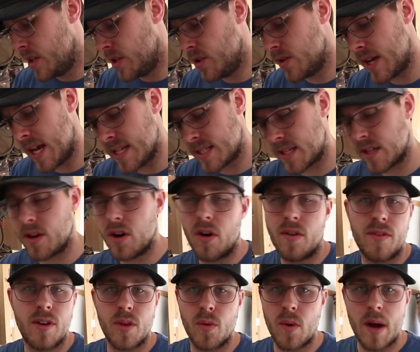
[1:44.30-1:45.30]
You guys can go
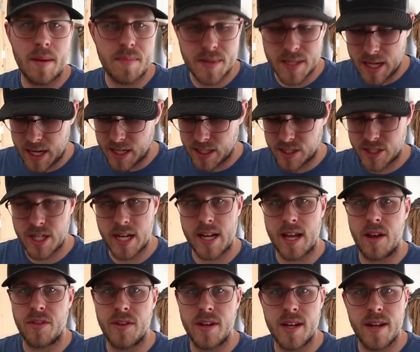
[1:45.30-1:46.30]
over to the website and
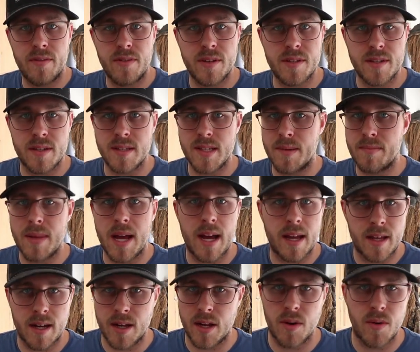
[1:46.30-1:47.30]
check out the differences. I'm
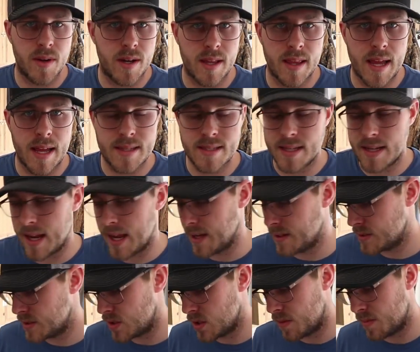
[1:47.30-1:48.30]
not gonna go into that
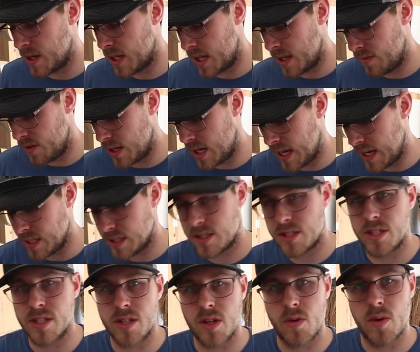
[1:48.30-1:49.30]
today. So I'm gonna give you guys
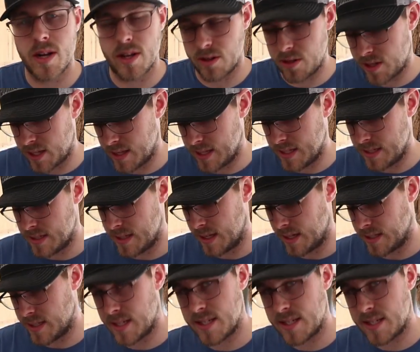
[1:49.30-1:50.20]
just a quick look at these things.